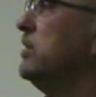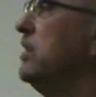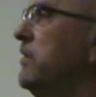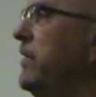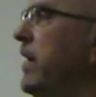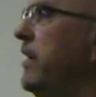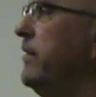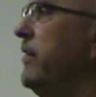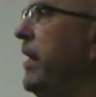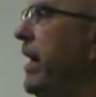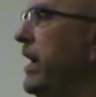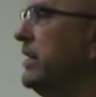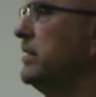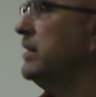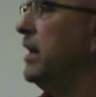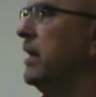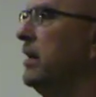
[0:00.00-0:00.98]
you've ever
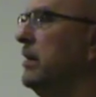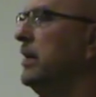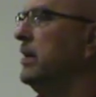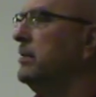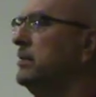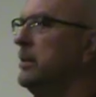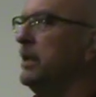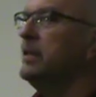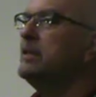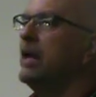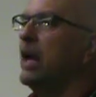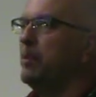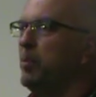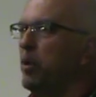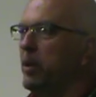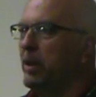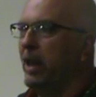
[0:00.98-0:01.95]
asked that is
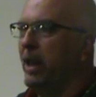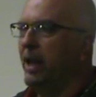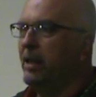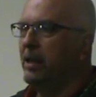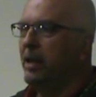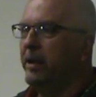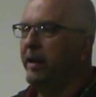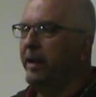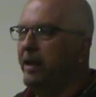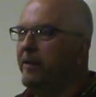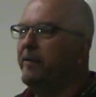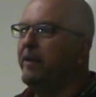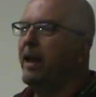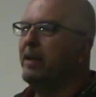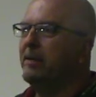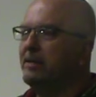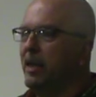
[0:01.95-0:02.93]
inside Portlandia and
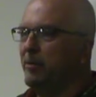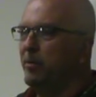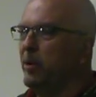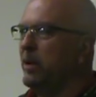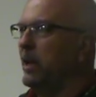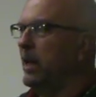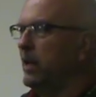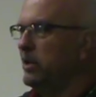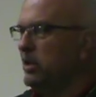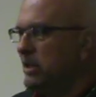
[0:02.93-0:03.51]
even outside Portland.